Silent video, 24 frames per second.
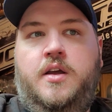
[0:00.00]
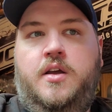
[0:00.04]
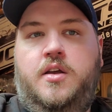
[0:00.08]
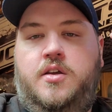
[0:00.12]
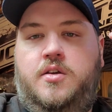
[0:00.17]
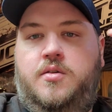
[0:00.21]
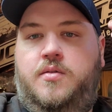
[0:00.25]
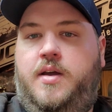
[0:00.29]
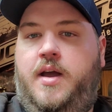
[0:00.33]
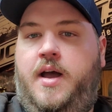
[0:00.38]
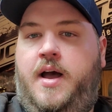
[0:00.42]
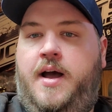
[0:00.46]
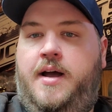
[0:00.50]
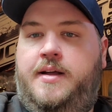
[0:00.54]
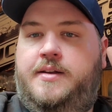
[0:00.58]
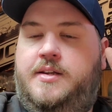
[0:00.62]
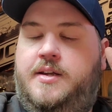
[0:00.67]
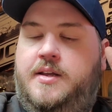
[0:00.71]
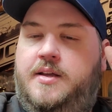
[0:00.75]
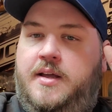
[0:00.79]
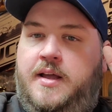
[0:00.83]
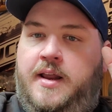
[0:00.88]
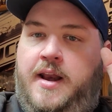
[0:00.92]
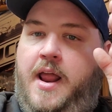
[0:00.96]
You got
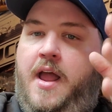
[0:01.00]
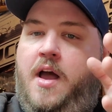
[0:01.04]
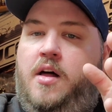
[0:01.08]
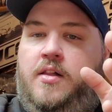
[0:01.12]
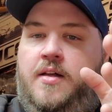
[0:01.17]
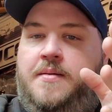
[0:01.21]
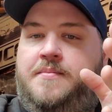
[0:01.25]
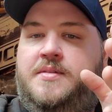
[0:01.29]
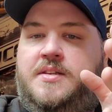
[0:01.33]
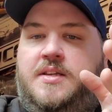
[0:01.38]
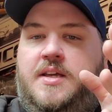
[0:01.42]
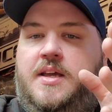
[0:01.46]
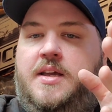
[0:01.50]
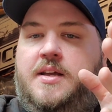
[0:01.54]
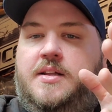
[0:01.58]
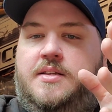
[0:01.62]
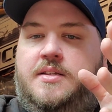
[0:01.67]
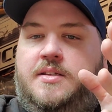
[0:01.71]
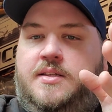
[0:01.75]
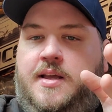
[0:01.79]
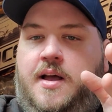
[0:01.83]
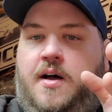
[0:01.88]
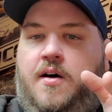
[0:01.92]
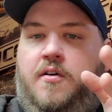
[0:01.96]
an LMT
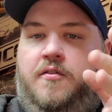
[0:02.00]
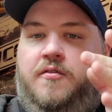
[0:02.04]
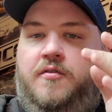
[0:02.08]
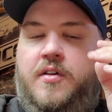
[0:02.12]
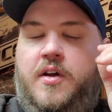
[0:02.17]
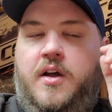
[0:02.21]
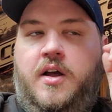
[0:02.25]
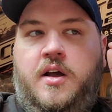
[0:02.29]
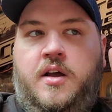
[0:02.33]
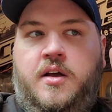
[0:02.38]
itself.